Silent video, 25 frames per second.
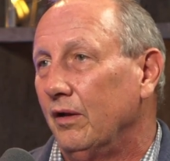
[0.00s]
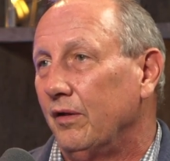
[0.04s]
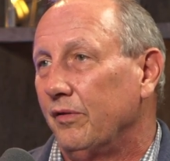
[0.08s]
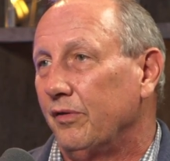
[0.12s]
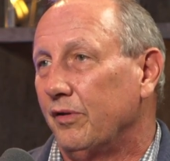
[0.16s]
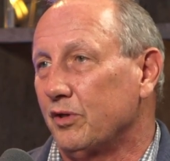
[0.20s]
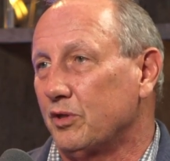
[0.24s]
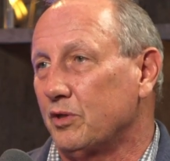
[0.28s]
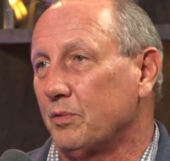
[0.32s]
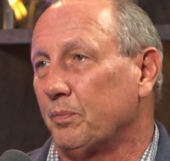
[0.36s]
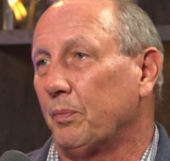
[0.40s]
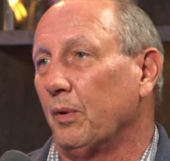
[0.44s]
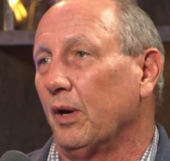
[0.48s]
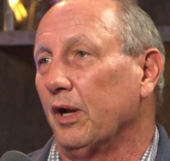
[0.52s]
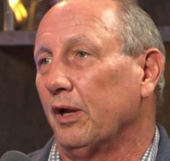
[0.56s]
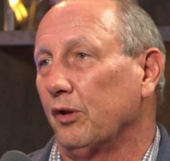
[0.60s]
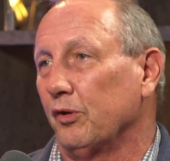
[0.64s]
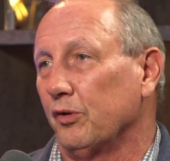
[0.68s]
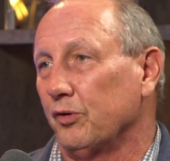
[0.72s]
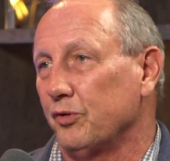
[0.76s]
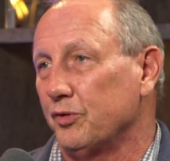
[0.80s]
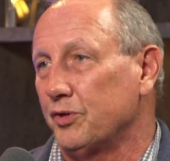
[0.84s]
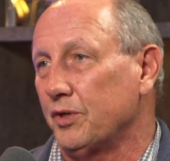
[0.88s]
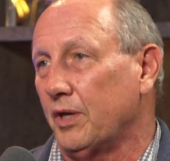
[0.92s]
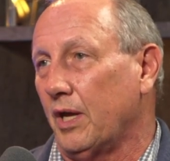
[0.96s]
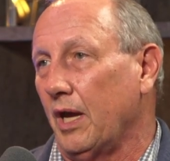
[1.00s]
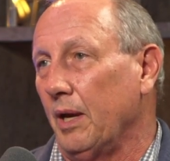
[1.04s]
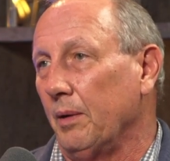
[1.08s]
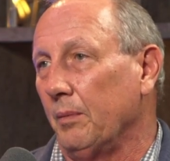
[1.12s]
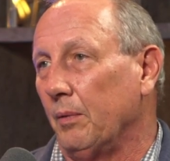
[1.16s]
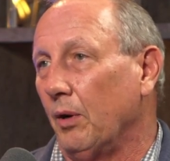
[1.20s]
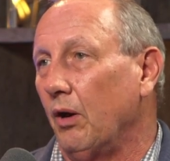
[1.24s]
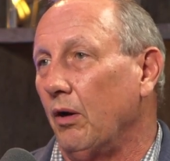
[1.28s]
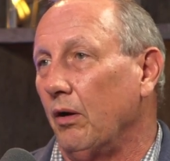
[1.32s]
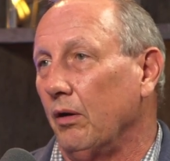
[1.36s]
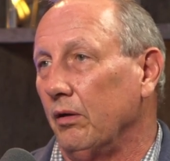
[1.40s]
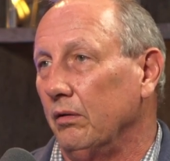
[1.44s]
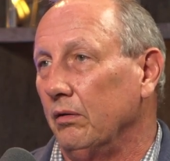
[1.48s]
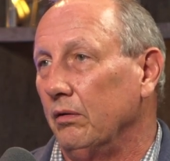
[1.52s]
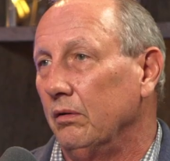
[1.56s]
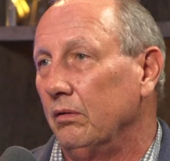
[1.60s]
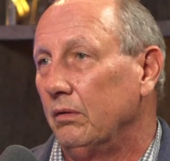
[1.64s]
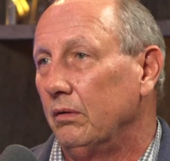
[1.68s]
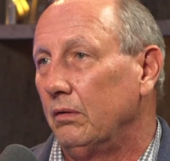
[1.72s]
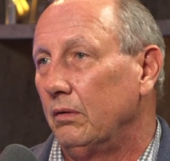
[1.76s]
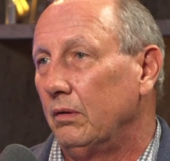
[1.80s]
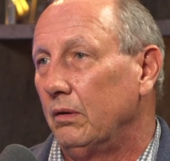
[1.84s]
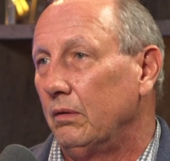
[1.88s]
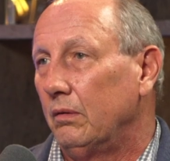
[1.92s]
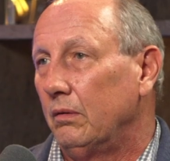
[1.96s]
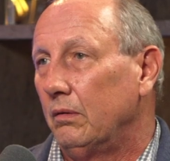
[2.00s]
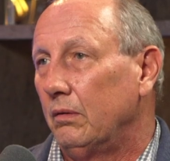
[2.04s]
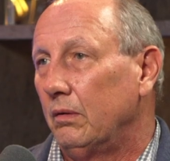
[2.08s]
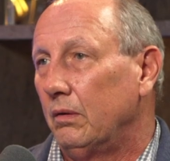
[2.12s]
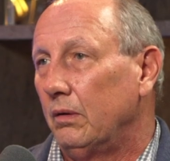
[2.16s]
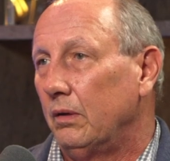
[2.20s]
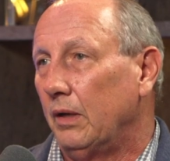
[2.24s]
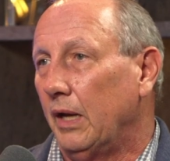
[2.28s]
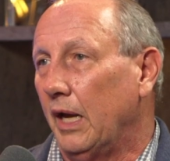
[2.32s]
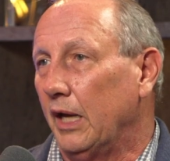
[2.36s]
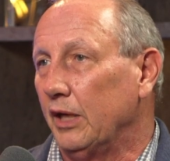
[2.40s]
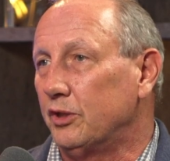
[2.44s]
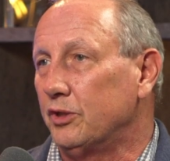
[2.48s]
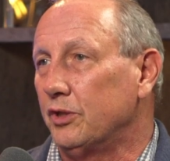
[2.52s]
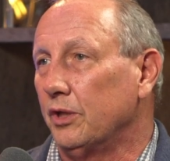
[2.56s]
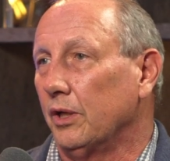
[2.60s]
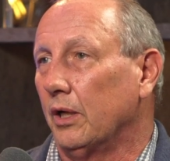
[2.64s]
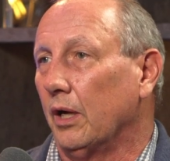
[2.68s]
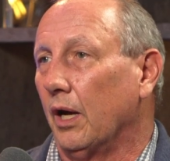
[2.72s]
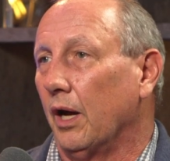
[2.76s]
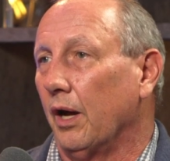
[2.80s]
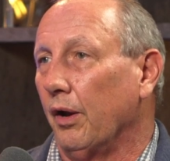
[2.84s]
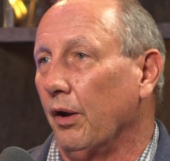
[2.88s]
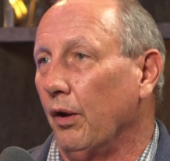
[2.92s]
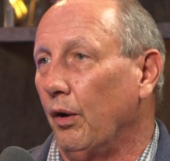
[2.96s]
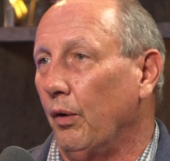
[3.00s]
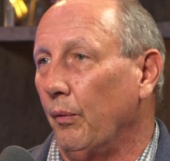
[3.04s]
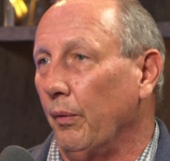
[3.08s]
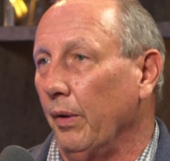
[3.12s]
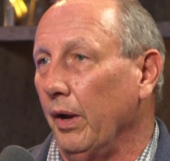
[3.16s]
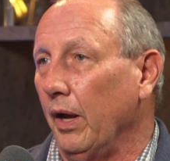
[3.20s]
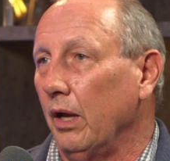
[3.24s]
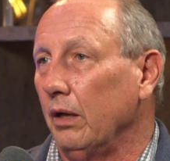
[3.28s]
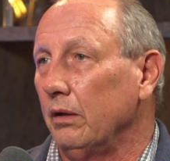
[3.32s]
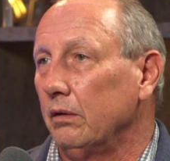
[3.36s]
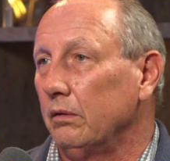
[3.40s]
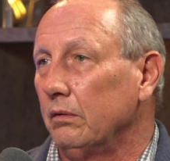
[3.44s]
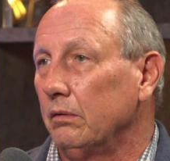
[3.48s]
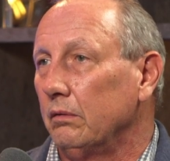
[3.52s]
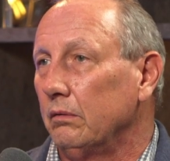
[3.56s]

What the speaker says: The sprinklers came on and she got all wet.